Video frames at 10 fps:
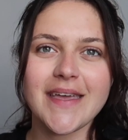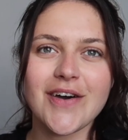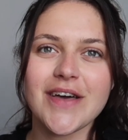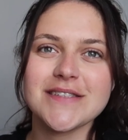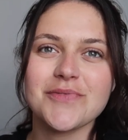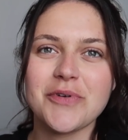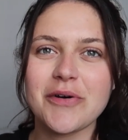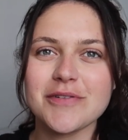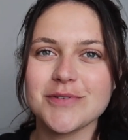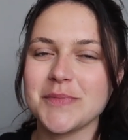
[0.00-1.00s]
Hey guys,
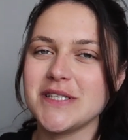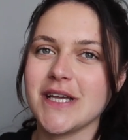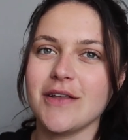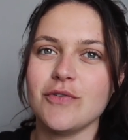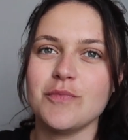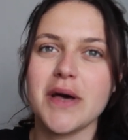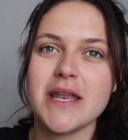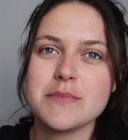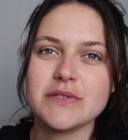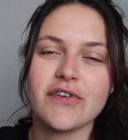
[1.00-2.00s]
welcome to my channel. My
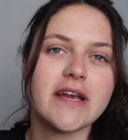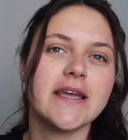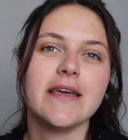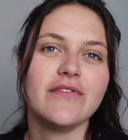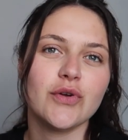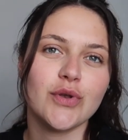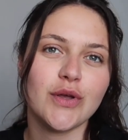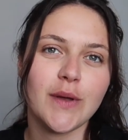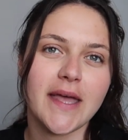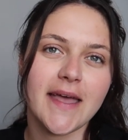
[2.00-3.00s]
name is Frankie if you're
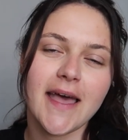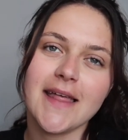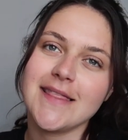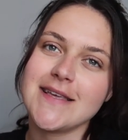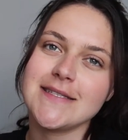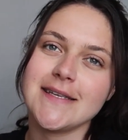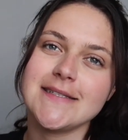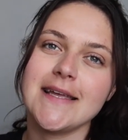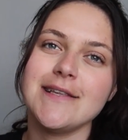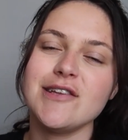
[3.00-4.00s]
new here, and this
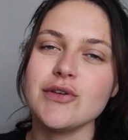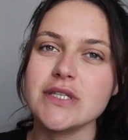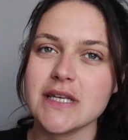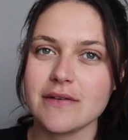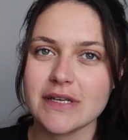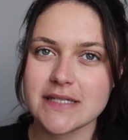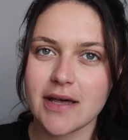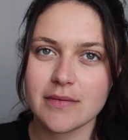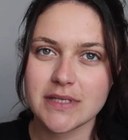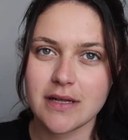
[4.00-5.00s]
is a new series
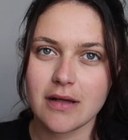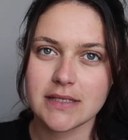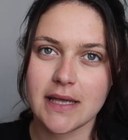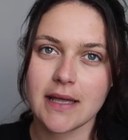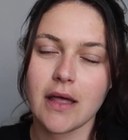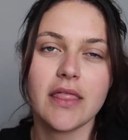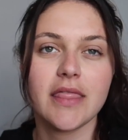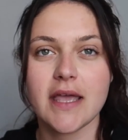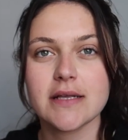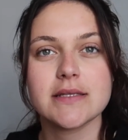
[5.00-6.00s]
that I'm starting
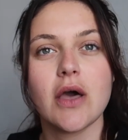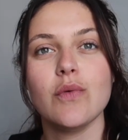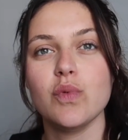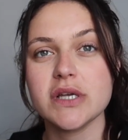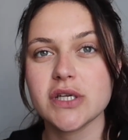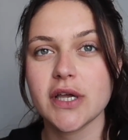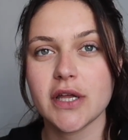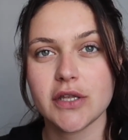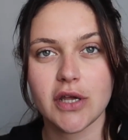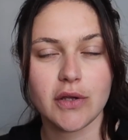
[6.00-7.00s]
things I wish I
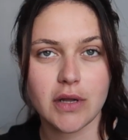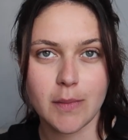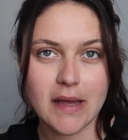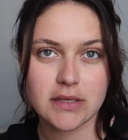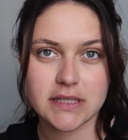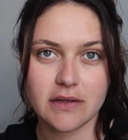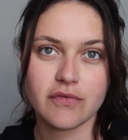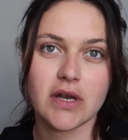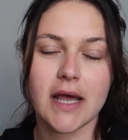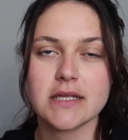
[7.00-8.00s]
had known about
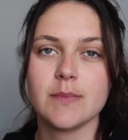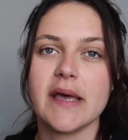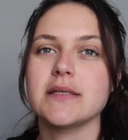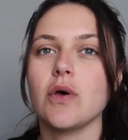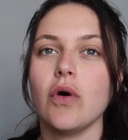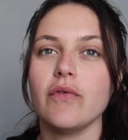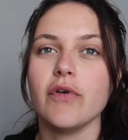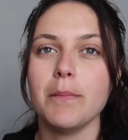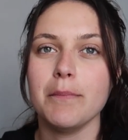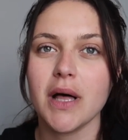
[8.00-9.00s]
different aspects
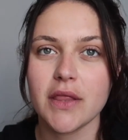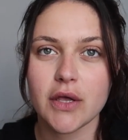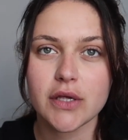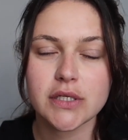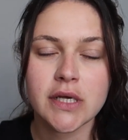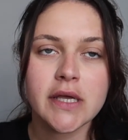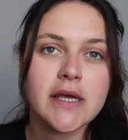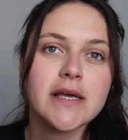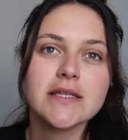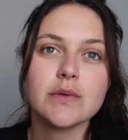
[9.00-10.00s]
of motherhood.
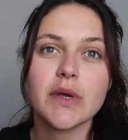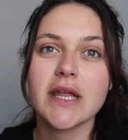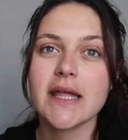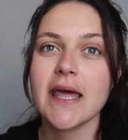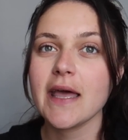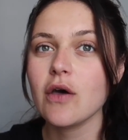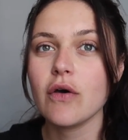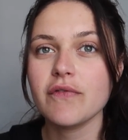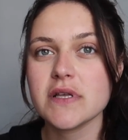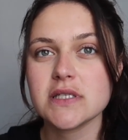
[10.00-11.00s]
So, we're going to kick
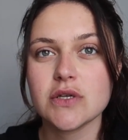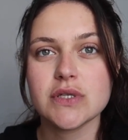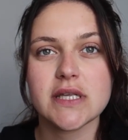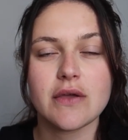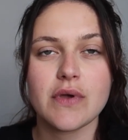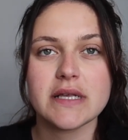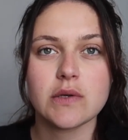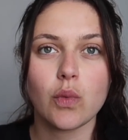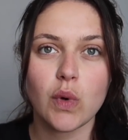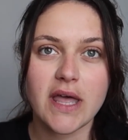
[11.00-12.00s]
off this new
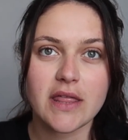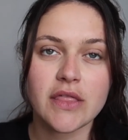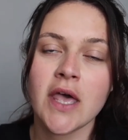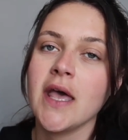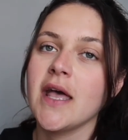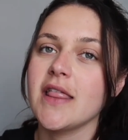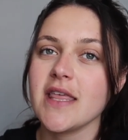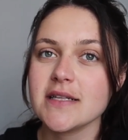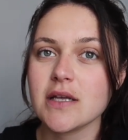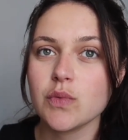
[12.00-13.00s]
series with
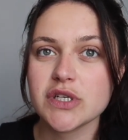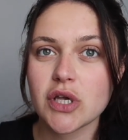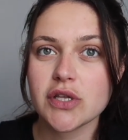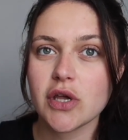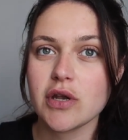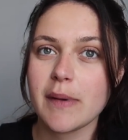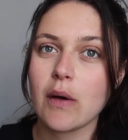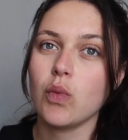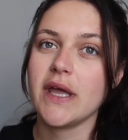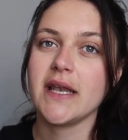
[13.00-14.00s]
things I wish I'd known
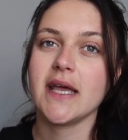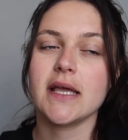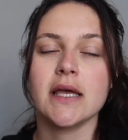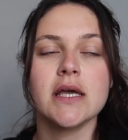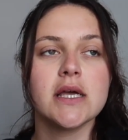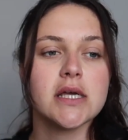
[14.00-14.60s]
about weaning.